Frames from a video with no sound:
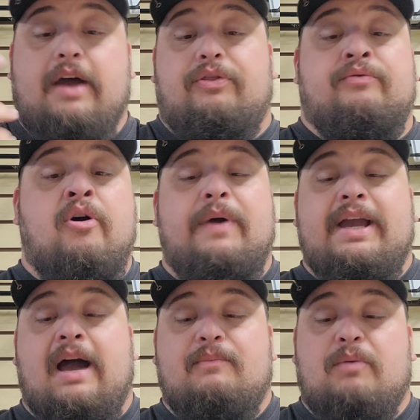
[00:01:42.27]
throwing.
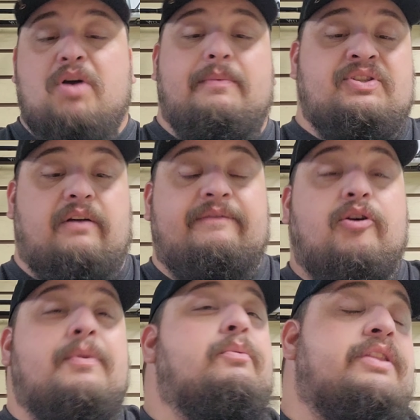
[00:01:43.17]
I'm going to probably start
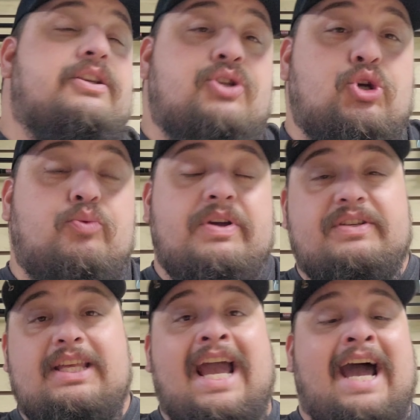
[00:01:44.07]
filming with it too
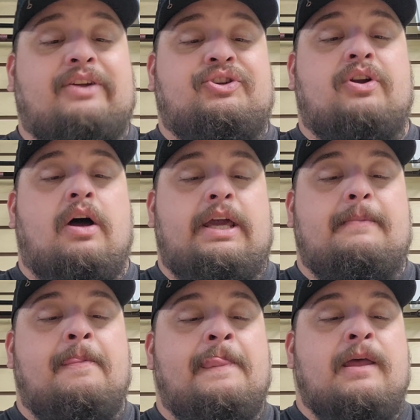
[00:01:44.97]
because of the action on it.
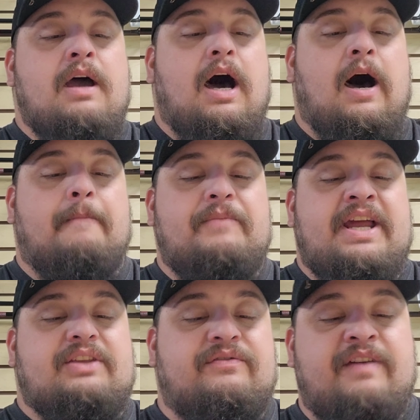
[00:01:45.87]

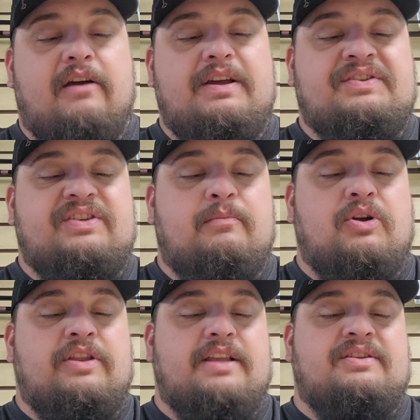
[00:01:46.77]
It is very
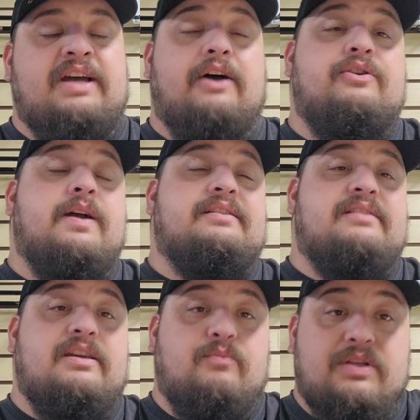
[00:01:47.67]
similar to that style you guys
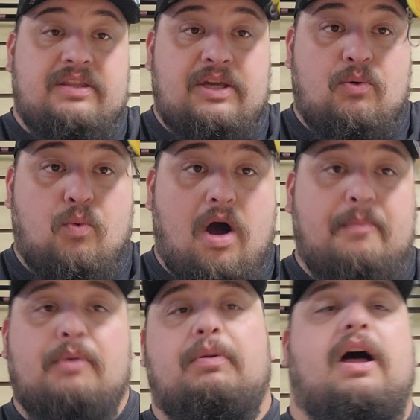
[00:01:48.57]
see with the
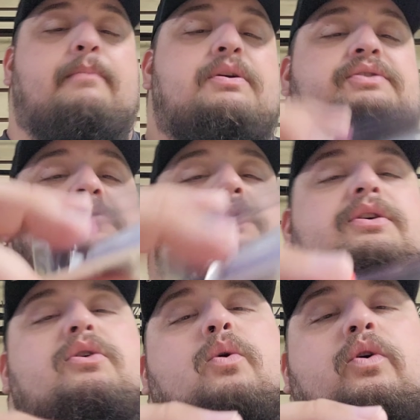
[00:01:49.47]
Whopper Ploppers
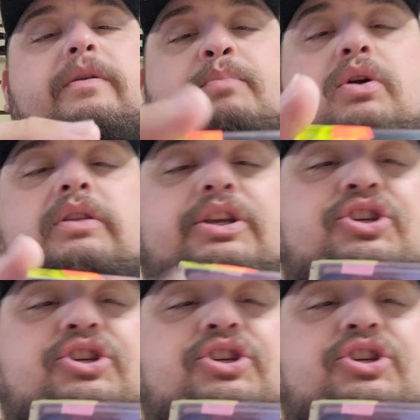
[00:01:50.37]
or the Berkeley